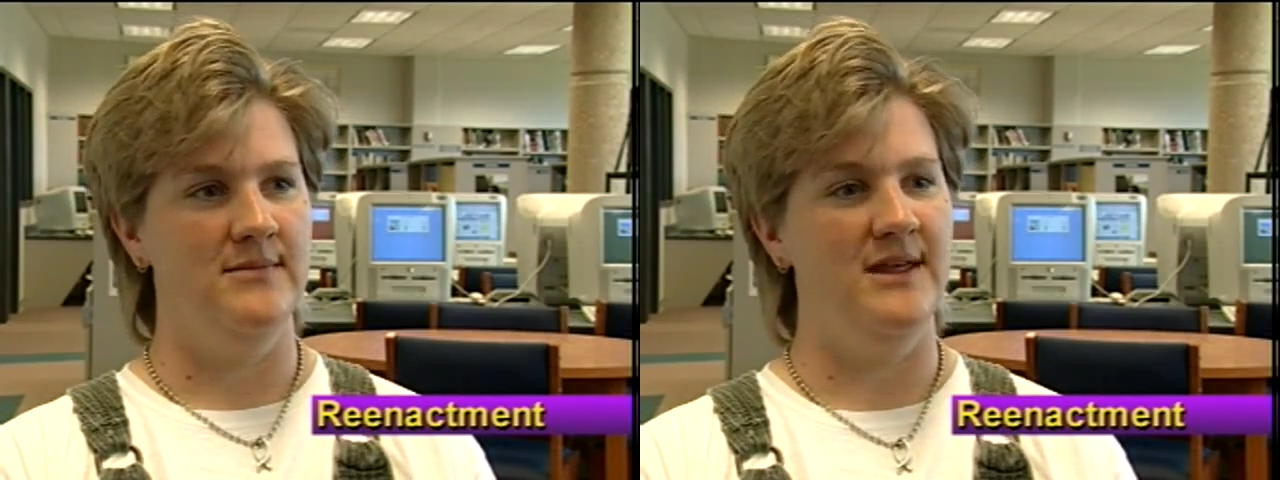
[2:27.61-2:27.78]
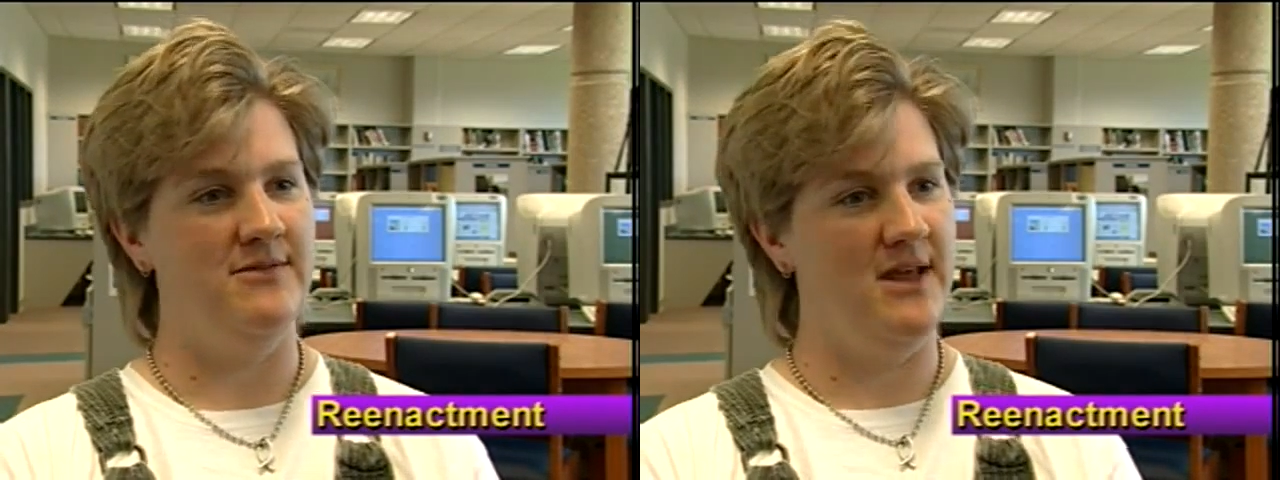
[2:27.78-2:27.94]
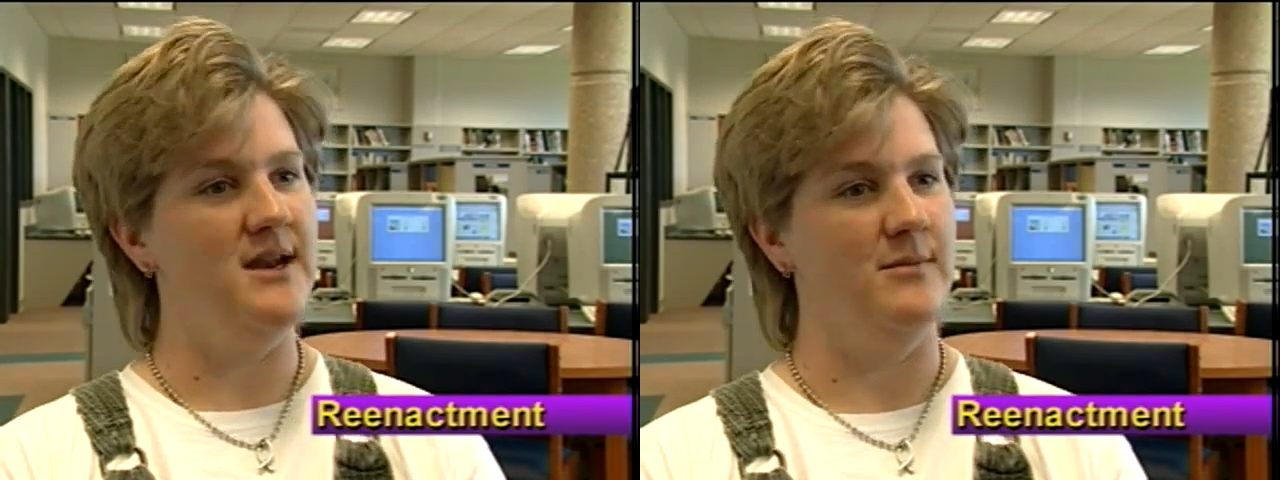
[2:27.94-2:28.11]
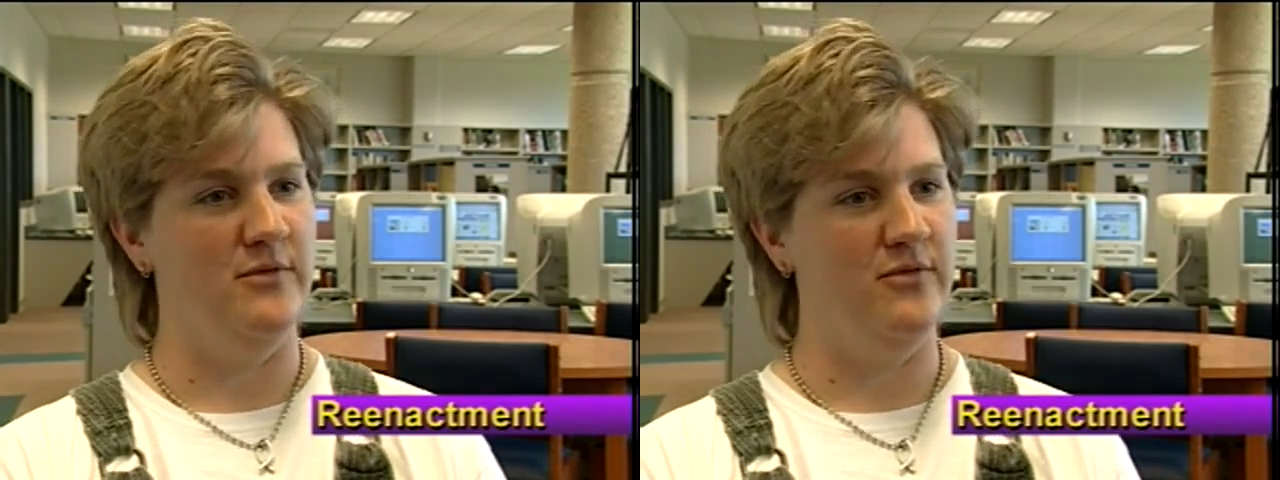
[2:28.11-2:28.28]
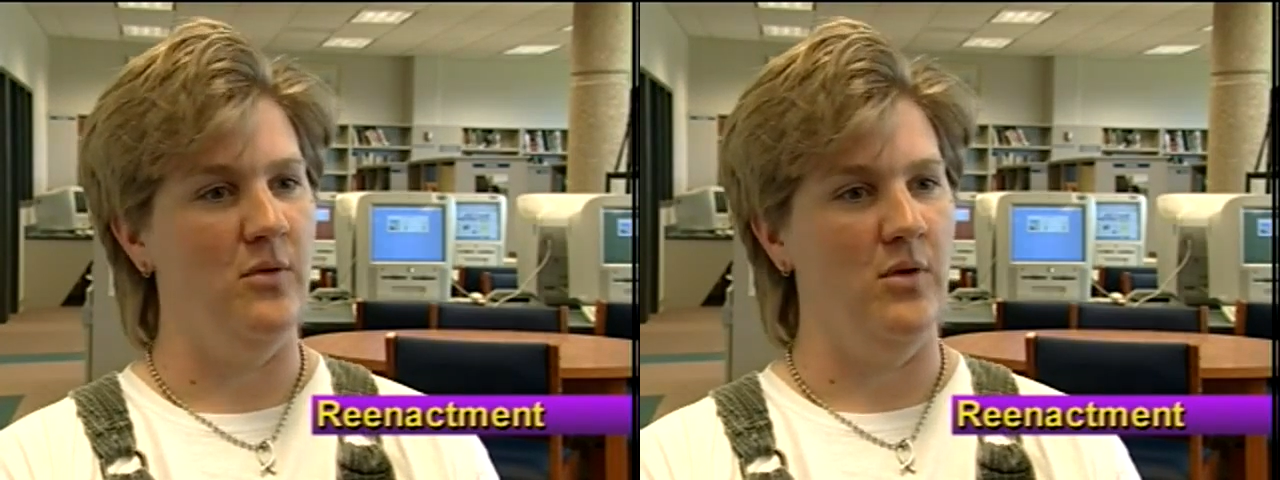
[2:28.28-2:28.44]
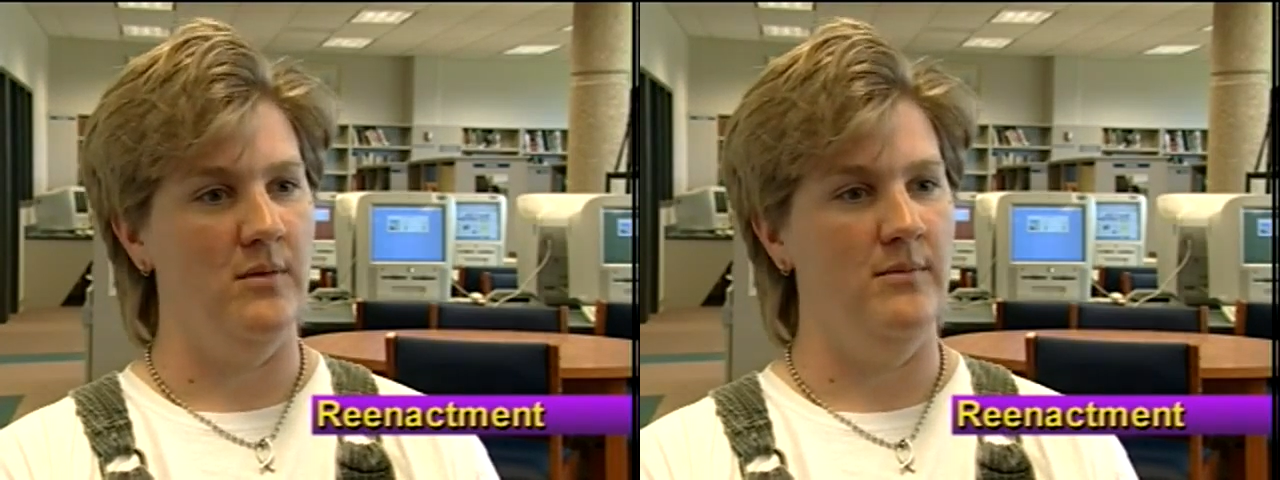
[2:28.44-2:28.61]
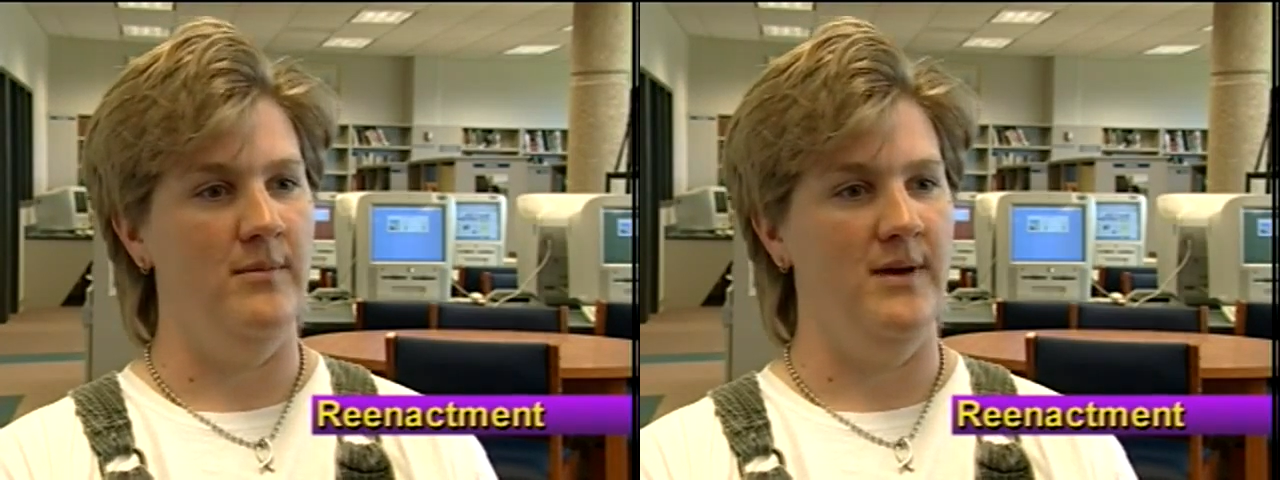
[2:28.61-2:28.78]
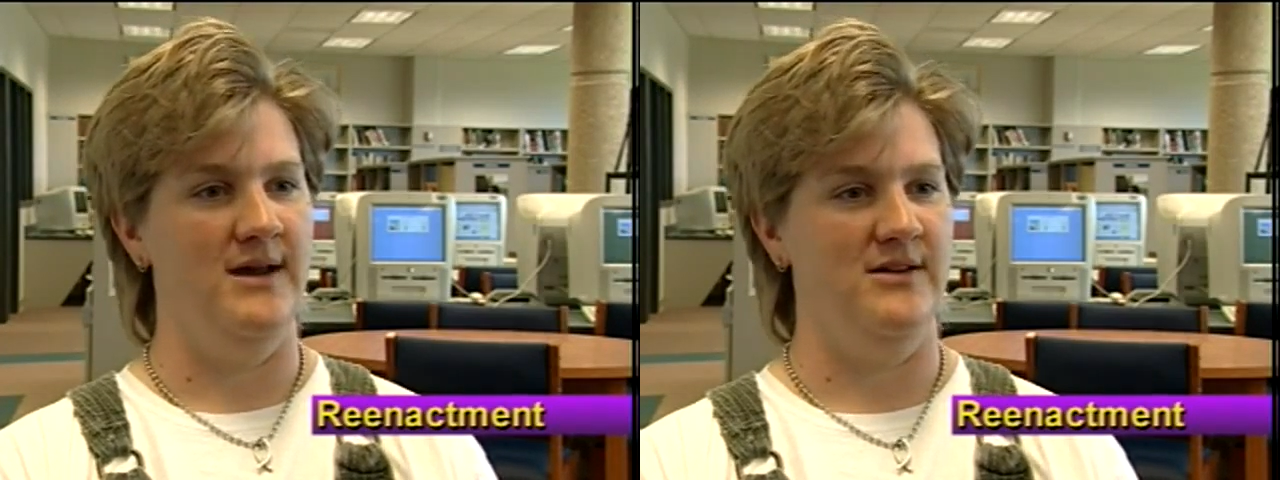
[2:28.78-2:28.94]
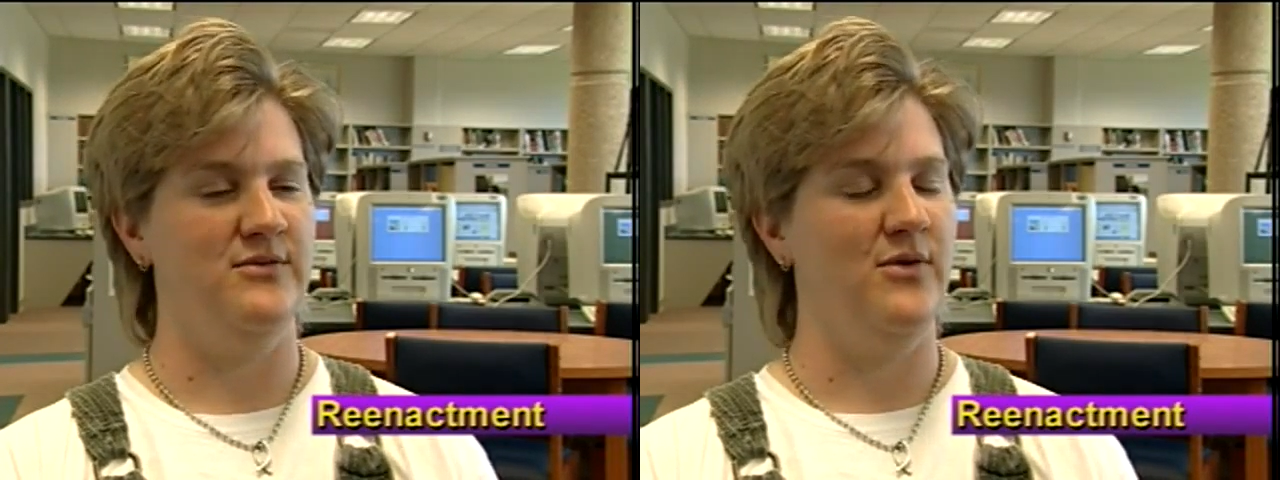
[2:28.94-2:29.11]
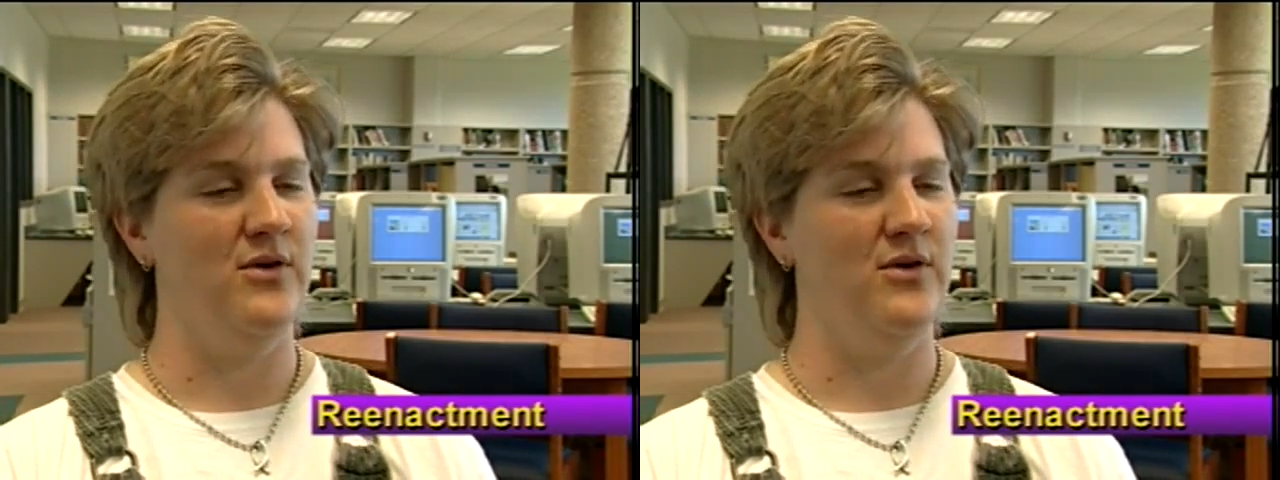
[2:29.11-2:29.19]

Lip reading: they've done it before, but as